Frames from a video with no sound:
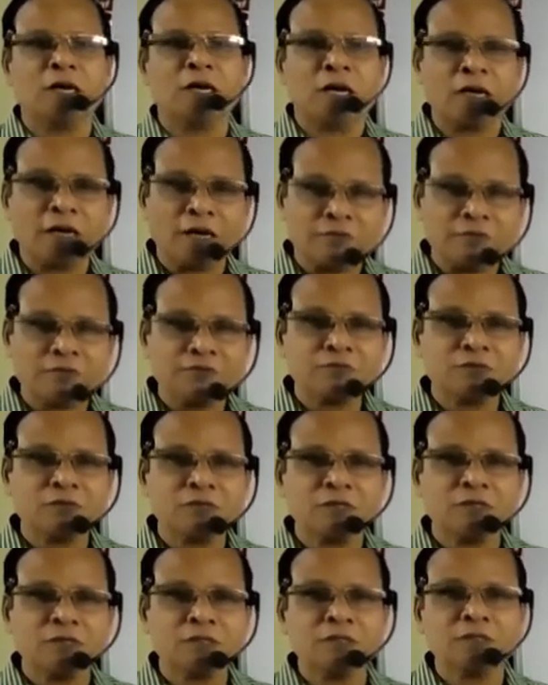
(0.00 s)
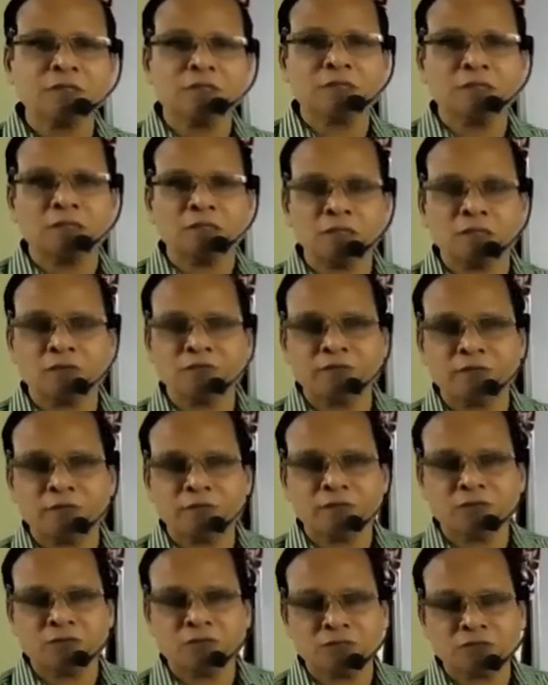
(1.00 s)
After even,
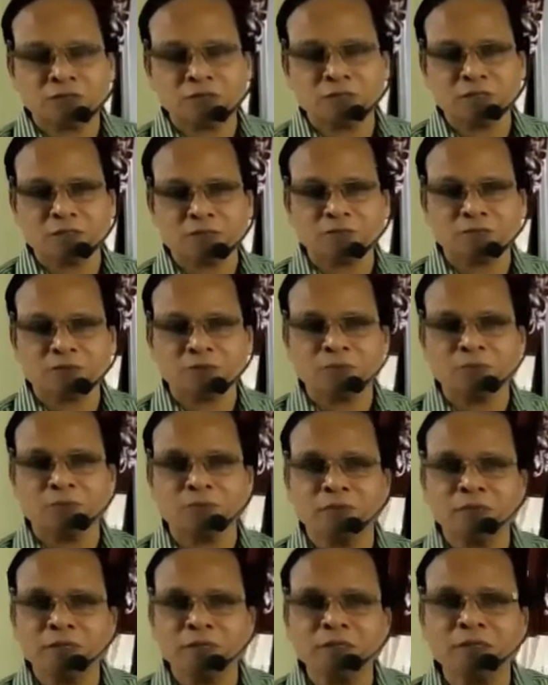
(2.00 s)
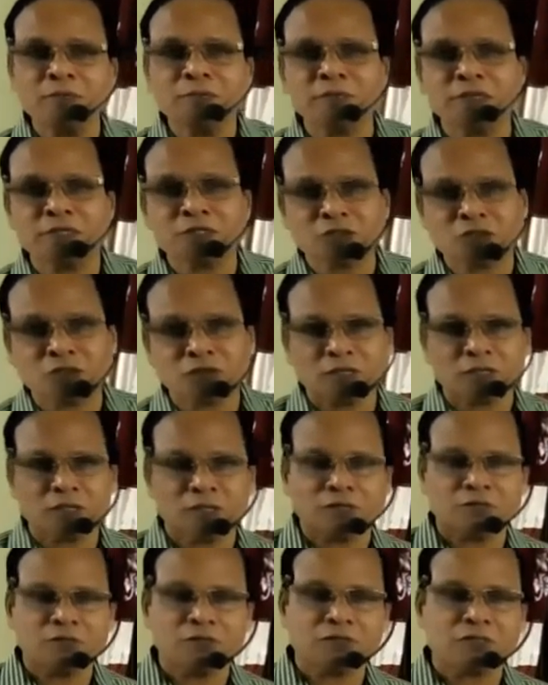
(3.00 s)
you see that when many
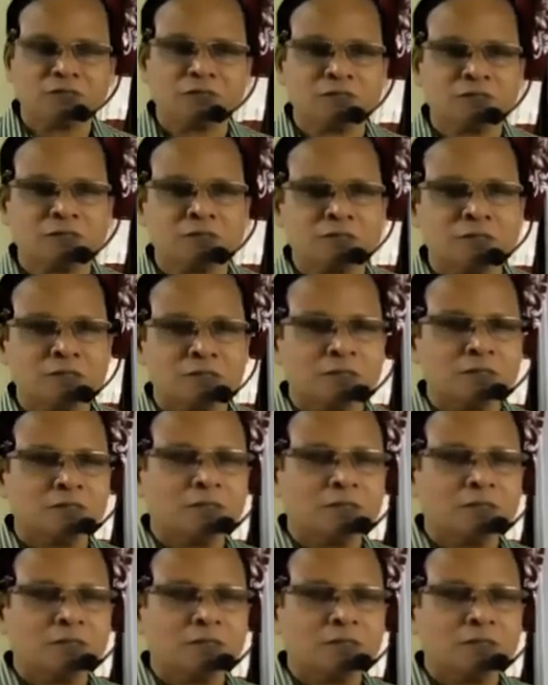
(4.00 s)
mitotic divisions,